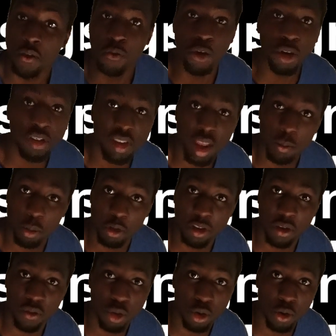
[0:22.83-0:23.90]
first step was to
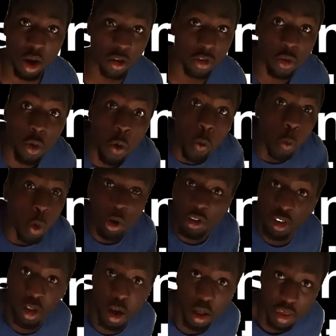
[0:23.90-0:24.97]
figure out what on
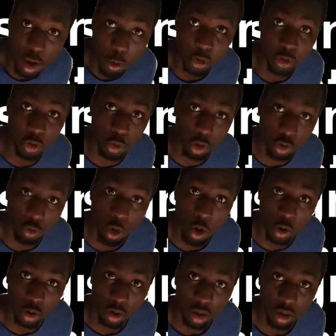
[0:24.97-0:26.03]
earth I was doing
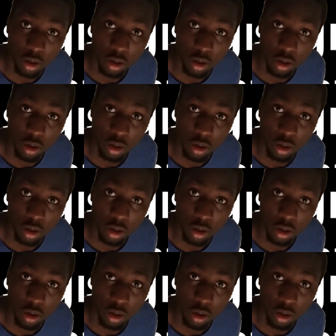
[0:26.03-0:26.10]
wrong.